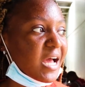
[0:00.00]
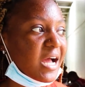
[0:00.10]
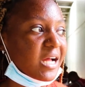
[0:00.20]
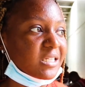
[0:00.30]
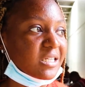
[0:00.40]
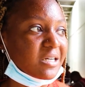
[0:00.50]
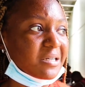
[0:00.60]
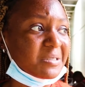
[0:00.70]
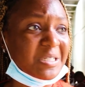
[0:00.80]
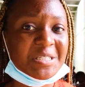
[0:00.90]
and
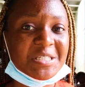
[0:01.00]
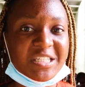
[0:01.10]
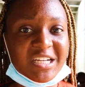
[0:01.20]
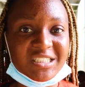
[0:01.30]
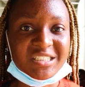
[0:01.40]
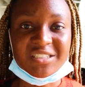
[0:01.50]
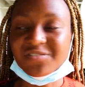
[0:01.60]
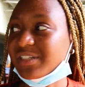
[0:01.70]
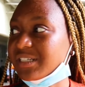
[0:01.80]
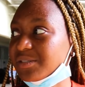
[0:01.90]
just study
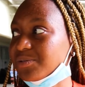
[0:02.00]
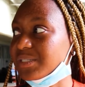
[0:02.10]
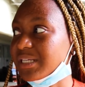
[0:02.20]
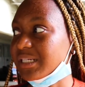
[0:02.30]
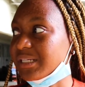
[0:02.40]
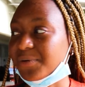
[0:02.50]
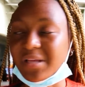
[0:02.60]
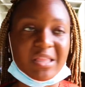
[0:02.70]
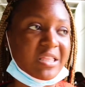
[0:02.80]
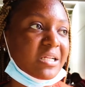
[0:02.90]
if they need to study,
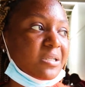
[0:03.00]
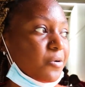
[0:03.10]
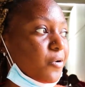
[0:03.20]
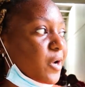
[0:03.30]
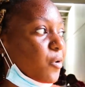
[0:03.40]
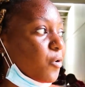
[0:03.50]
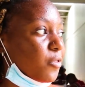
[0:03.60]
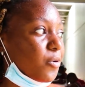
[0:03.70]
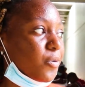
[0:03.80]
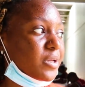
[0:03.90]
rather than going all
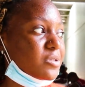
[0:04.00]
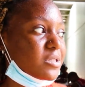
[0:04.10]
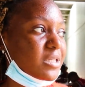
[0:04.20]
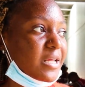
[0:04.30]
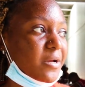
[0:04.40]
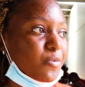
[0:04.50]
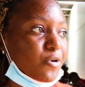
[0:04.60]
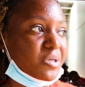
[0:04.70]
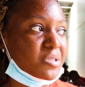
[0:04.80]
the way to the library.